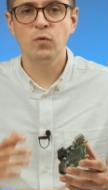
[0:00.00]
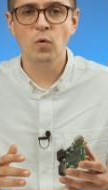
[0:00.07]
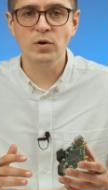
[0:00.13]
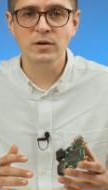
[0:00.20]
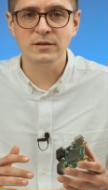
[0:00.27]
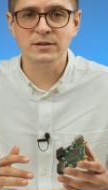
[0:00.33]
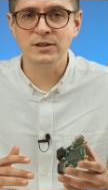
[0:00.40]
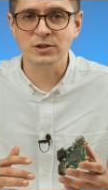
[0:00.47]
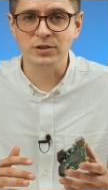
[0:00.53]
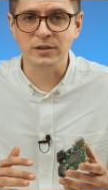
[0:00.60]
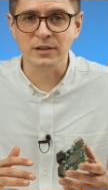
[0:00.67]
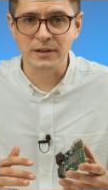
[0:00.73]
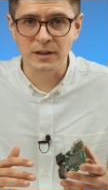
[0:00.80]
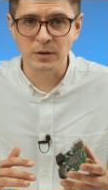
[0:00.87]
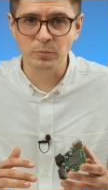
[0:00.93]
four
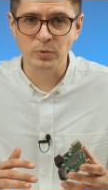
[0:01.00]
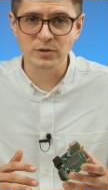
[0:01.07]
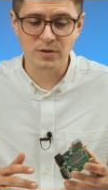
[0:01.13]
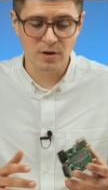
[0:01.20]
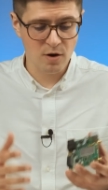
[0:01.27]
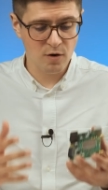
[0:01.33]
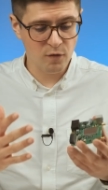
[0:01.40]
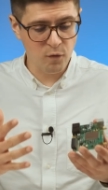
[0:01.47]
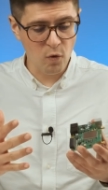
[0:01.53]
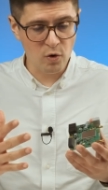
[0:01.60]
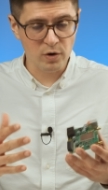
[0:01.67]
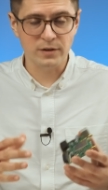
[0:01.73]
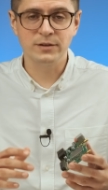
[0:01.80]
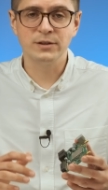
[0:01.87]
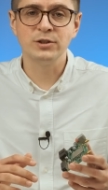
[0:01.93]
digital inputs,
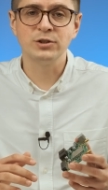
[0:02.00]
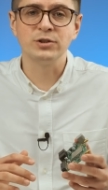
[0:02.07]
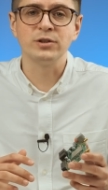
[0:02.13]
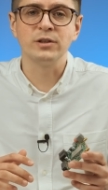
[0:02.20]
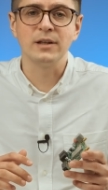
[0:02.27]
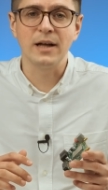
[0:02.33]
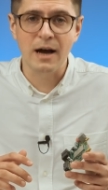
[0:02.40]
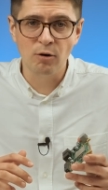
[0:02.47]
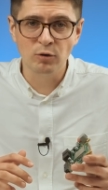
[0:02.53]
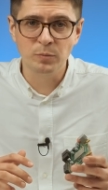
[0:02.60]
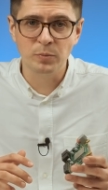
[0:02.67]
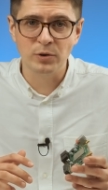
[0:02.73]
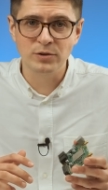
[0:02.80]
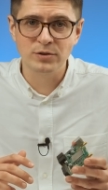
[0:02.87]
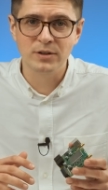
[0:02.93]
four digital
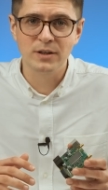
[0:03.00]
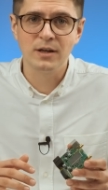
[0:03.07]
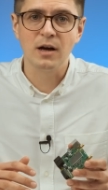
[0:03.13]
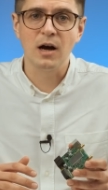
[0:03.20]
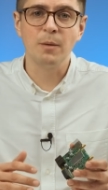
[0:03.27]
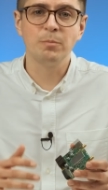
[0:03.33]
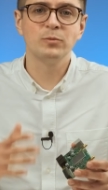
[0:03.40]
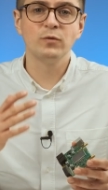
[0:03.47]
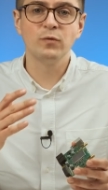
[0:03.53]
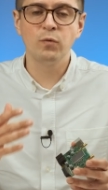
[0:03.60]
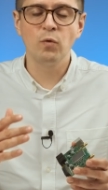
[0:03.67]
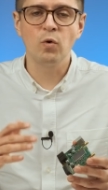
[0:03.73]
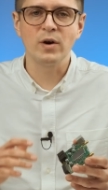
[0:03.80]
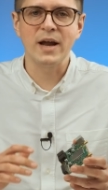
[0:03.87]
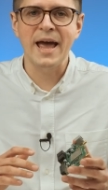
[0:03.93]
outputs, up to
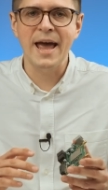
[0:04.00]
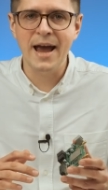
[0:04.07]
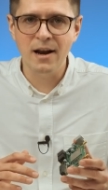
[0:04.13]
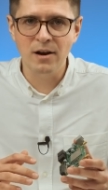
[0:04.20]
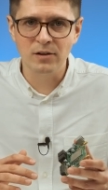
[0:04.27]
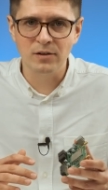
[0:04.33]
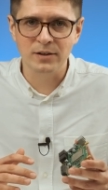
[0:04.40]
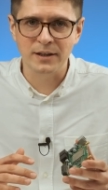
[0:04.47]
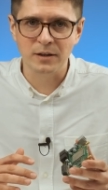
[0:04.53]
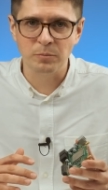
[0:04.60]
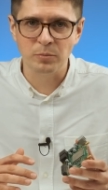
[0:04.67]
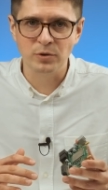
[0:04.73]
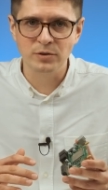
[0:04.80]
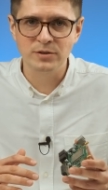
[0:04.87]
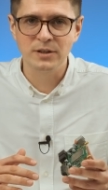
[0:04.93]
four analog
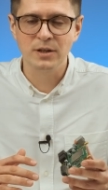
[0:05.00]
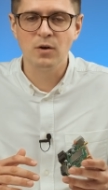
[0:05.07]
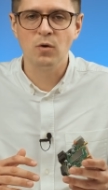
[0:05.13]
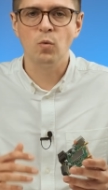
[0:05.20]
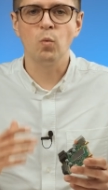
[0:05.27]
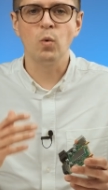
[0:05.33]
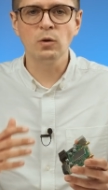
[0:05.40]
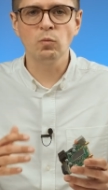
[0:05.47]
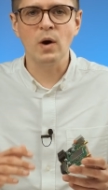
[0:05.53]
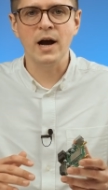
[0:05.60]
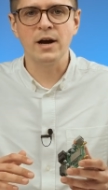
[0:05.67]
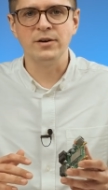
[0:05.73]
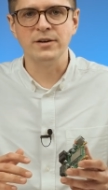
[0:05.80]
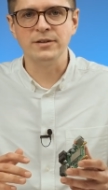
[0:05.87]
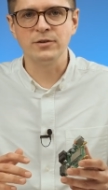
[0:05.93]
inputs, one
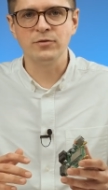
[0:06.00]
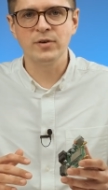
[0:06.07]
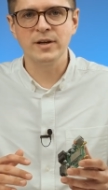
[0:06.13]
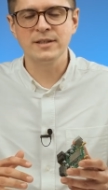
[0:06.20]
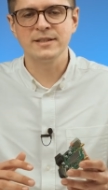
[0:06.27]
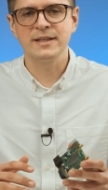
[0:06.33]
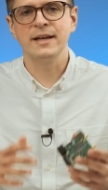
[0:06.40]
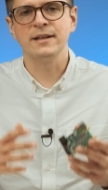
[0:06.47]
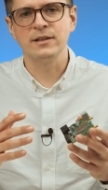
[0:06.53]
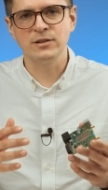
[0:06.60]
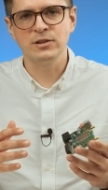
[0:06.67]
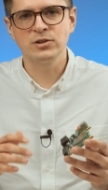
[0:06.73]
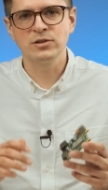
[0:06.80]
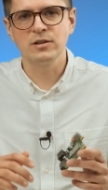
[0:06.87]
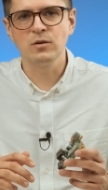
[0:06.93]
wire interface and
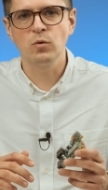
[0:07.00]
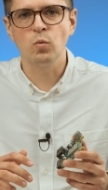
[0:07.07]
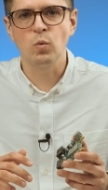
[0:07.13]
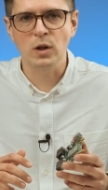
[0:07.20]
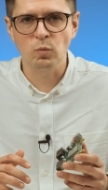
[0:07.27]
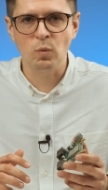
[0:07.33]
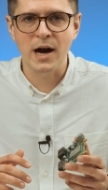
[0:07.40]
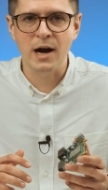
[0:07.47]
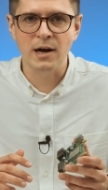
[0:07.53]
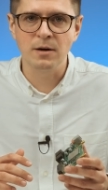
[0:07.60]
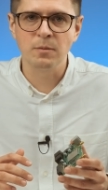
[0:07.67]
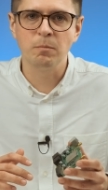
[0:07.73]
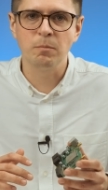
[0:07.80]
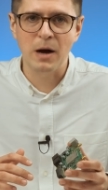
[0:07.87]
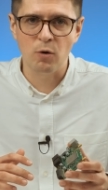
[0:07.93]
additional one
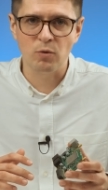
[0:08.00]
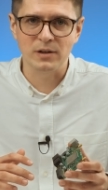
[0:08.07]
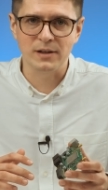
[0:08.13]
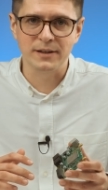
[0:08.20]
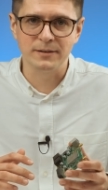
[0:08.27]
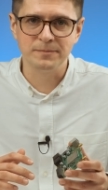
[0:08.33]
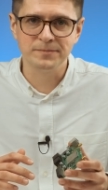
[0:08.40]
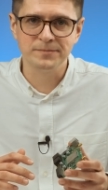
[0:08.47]
wire power line.